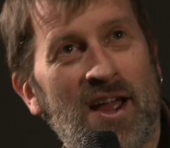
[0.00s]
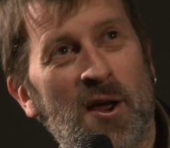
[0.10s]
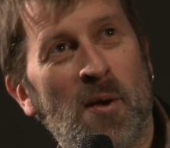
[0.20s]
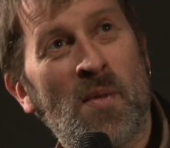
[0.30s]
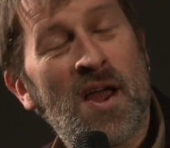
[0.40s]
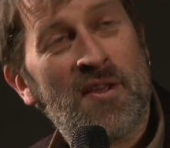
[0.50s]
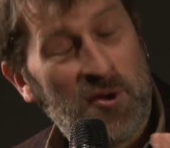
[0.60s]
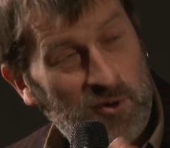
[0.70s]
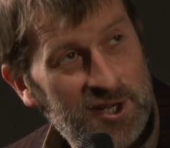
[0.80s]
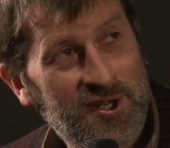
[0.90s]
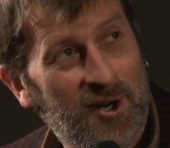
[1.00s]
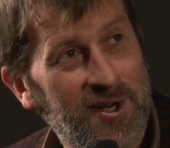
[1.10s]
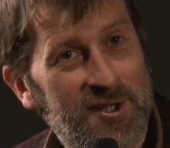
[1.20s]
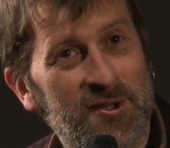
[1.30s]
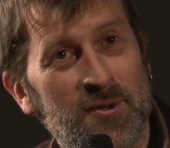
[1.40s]
on. There are
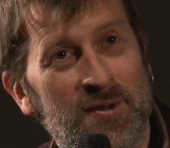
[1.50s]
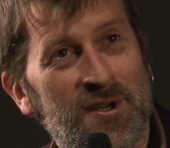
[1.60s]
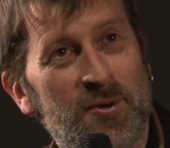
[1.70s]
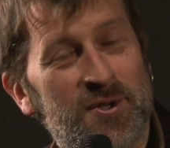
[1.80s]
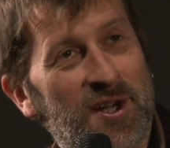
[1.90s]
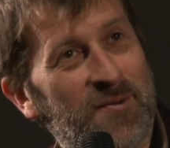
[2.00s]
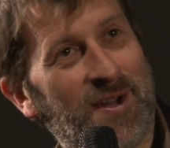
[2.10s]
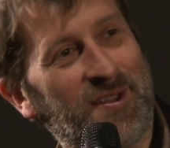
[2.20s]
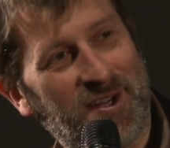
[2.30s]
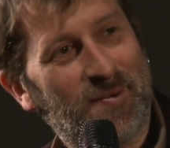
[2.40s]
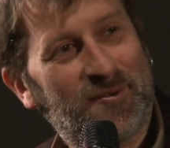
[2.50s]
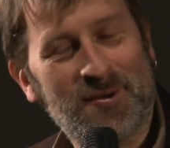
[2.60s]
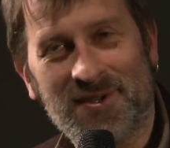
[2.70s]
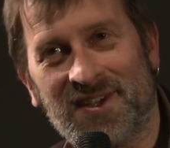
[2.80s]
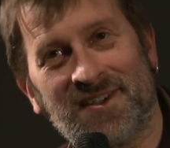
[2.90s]
directors who turn around the day
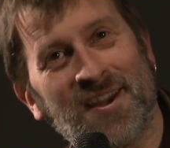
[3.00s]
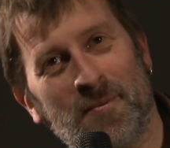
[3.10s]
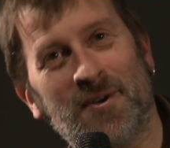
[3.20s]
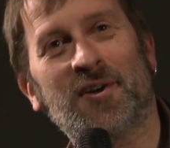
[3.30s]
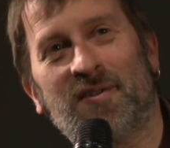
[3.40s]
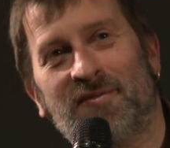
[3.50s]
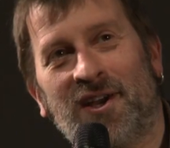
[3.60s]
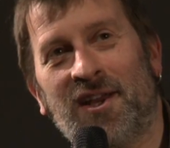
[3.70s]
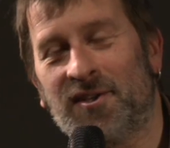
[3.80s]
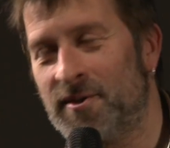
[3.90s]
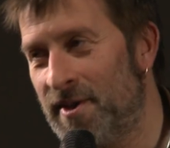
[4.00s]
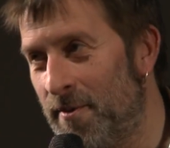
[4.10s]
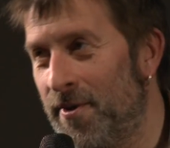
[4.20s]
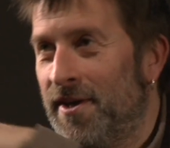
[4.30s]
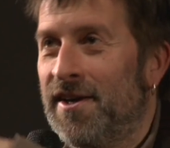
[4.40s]
before and say, "No, we're not going to fucking do
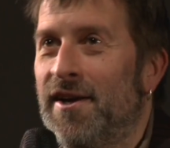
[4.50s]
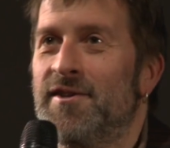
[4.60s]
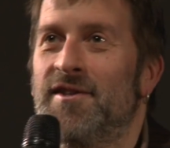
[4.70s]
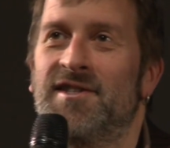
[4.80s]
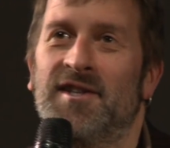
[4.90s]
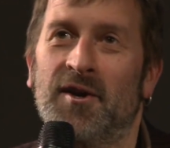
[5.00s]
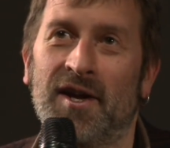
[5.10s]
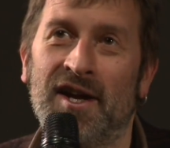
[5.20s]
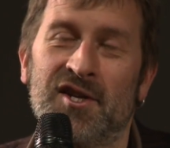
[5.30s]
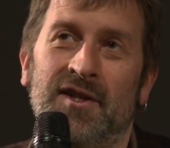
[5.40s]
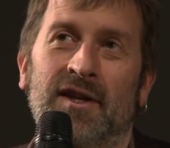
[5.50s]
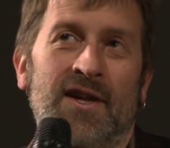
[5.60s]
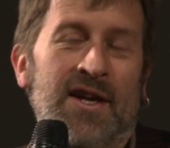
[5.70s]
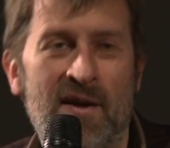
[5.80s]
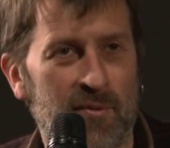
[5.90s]
that. We're going to go to this location," and
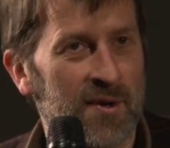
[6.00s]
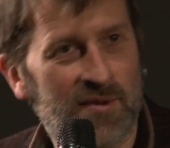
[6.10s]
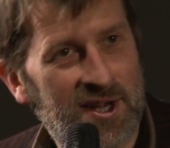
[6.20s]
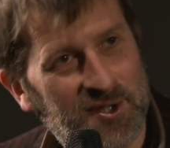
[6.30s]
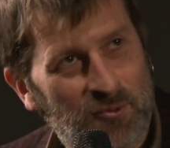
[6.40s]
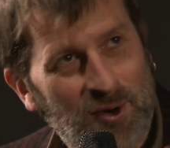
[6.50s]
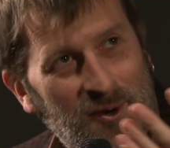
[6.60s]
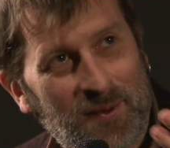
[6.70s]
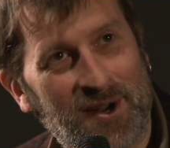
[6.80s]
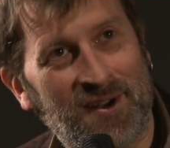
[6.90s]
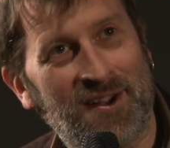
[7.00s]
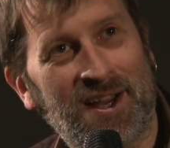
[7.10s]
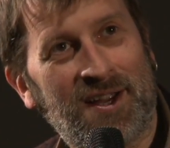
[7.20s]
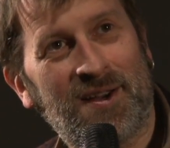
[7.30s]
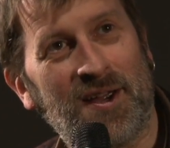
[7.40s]
then everyone has to run around like
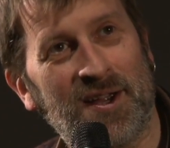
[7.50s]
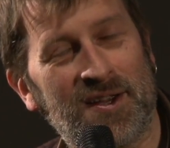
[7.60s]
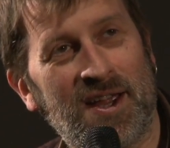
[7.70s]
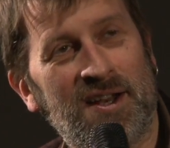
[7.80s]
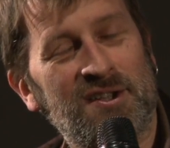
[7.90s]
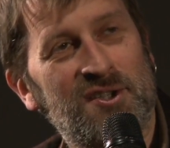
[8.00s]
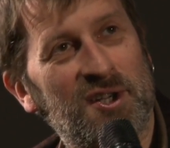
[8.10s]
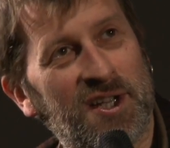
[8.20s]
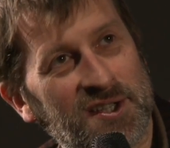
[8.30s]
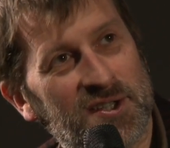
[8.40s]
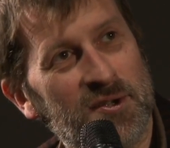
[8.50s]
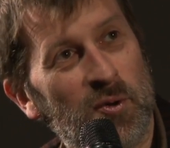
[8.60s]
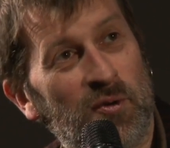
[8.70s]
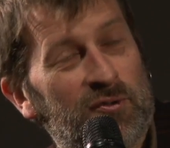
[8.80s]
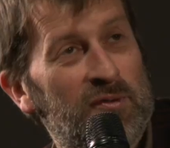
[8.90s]
headless chickens
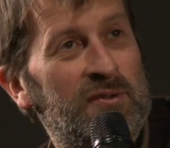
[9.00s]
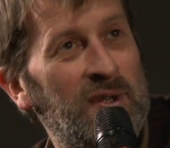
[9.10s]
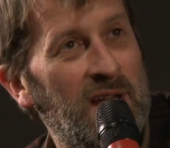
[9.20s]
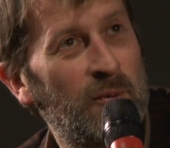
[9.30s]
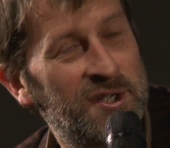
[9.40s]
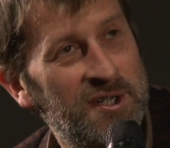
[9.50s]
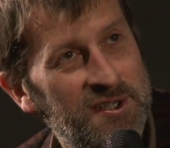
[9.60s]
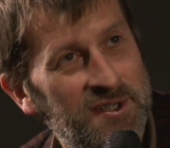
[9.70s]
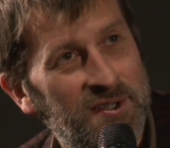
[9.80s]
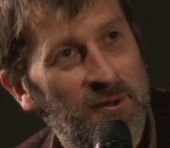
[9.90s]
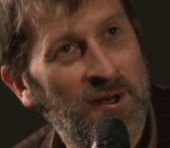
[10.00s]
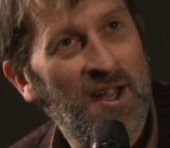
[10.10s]
to fulfil their wishes and so